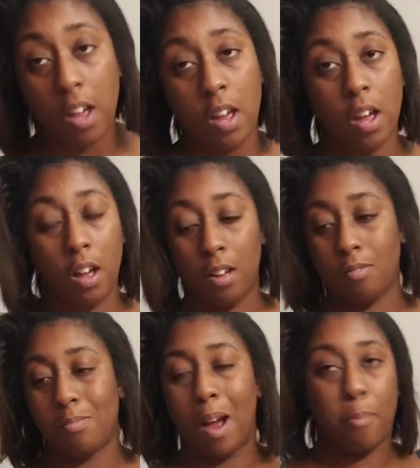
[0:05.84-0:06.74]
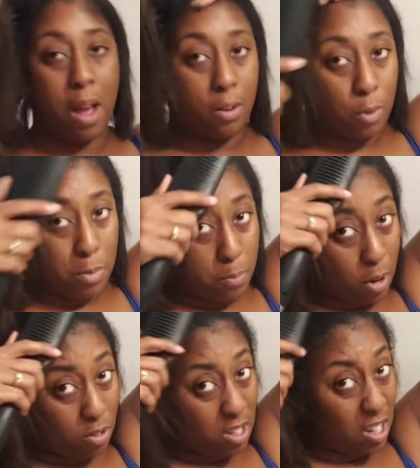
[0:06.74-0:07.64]
I probably will be
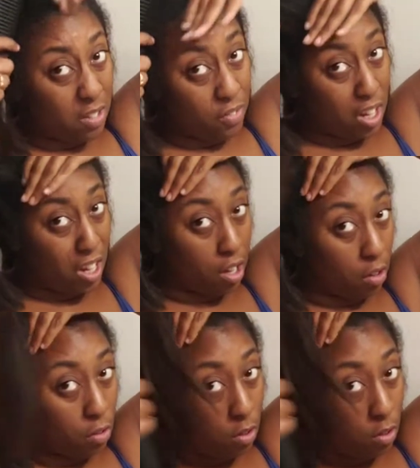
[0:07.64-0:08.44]
posting the video